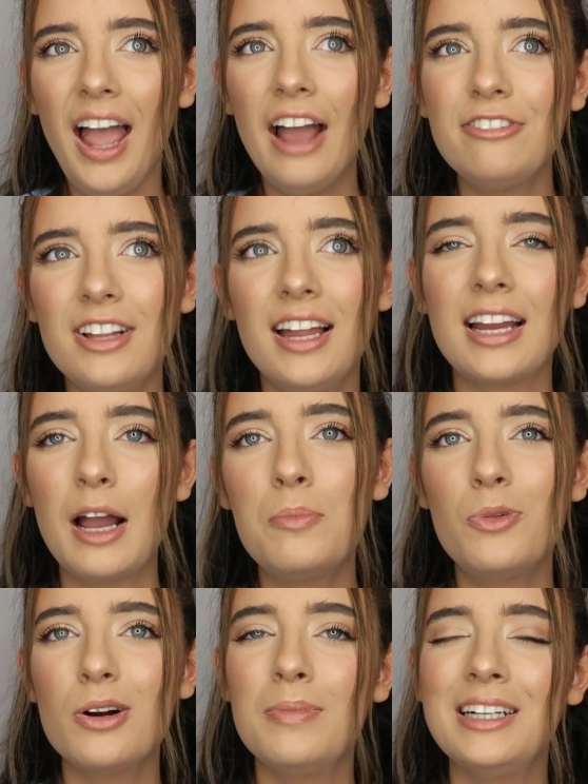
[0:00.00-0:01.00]
I feel like
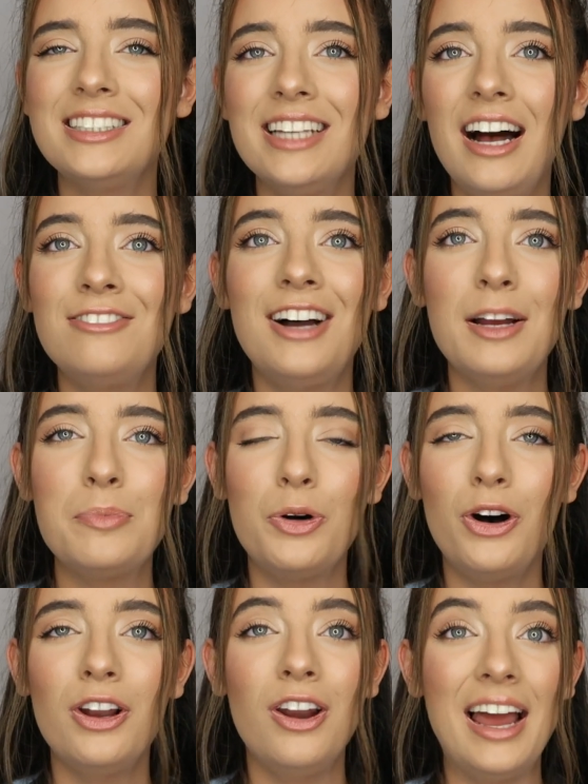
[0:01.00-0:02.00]
I'm more myself. I
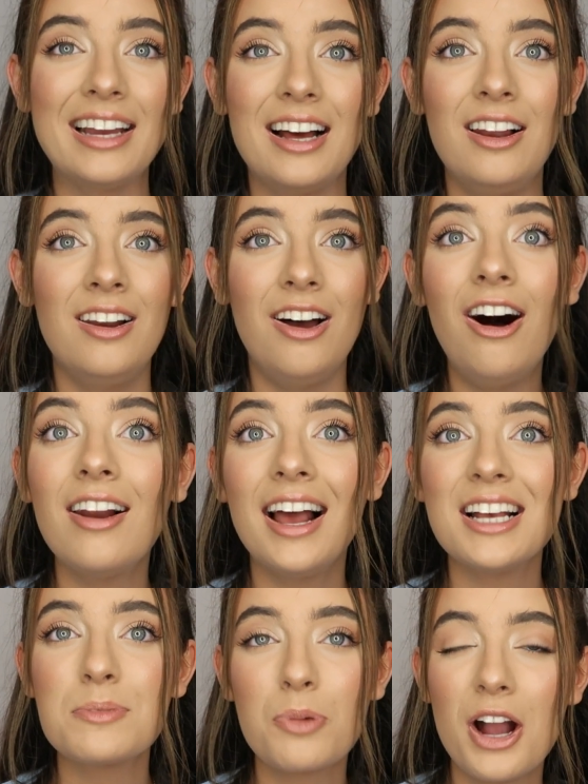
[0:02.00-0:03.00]
put like a lot
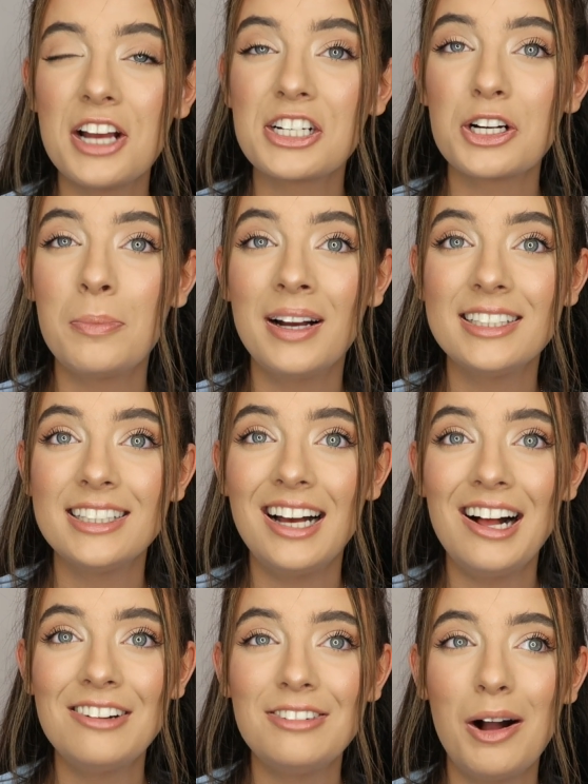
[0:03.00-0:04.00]
less pressure on
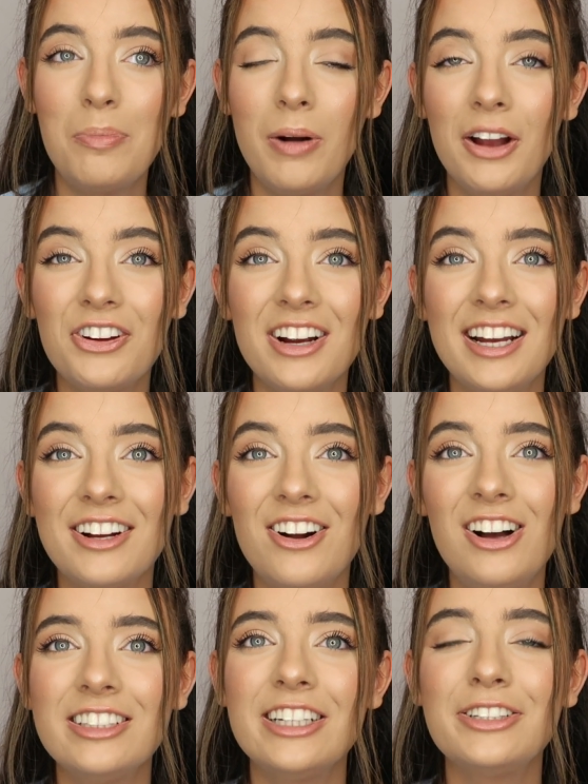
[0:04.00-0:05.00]
myself about creating
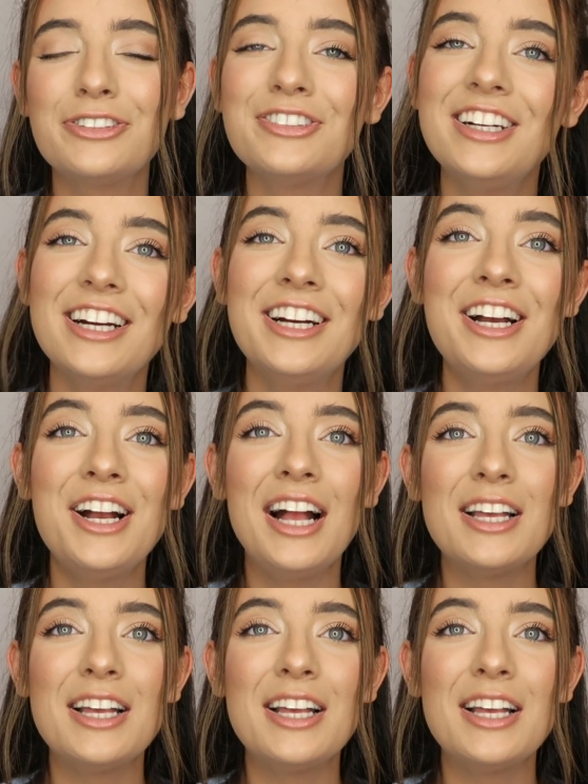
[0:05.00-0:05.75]
content over here,